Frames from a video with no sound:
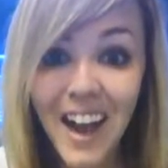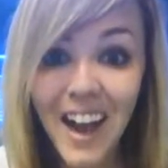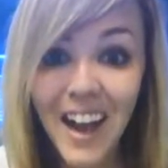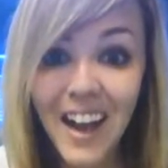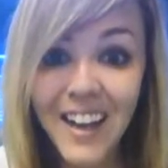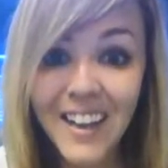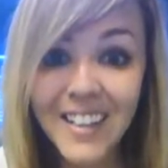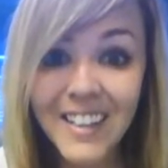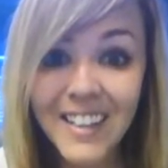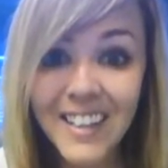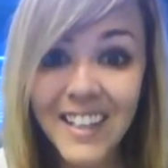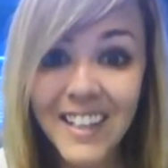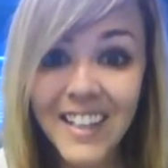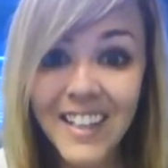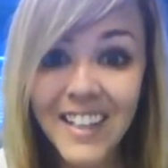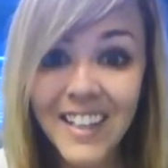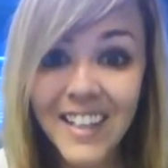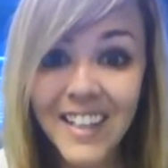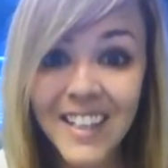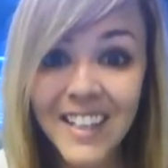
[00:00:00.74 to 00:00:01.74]
Hi,
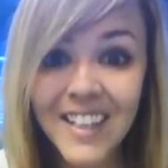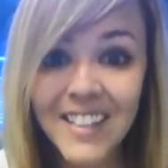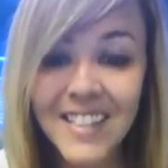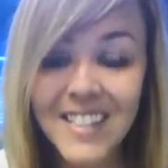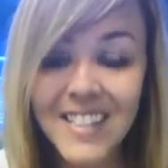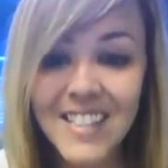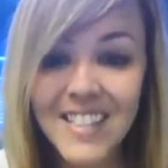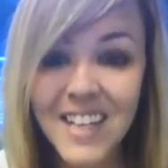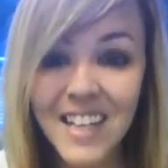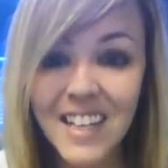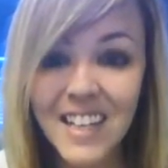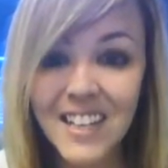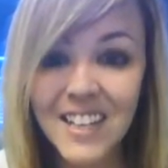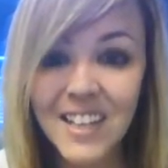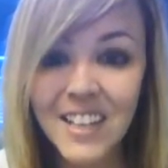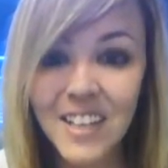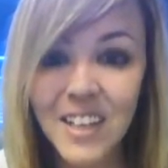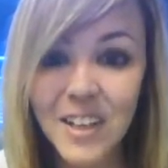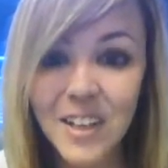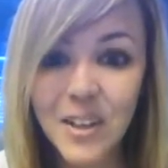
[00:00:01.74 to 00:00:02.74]
ladies.
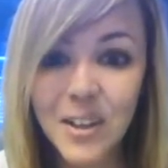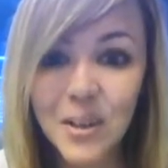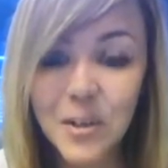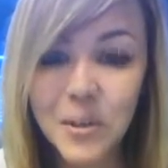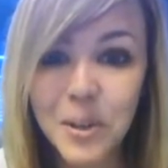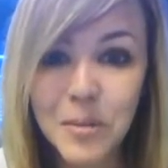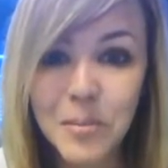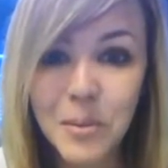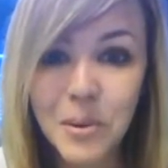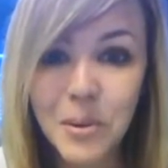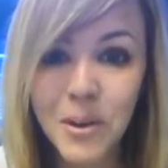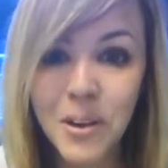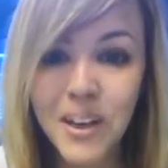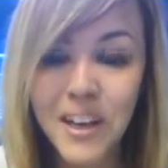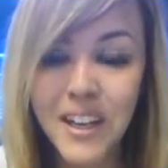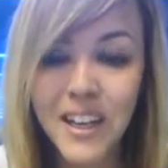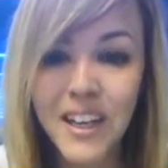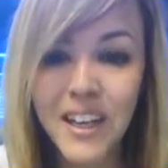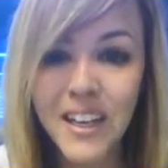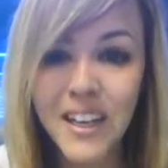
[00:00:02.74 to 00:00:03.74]
Hello. Good
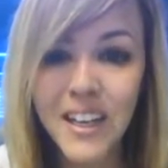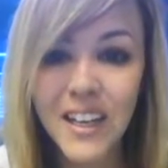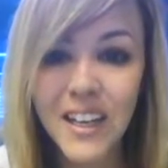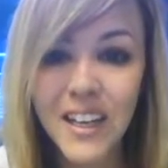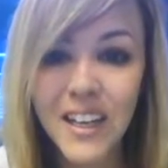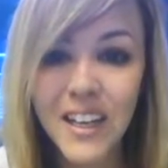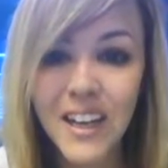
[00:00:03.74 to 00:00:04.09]
morning.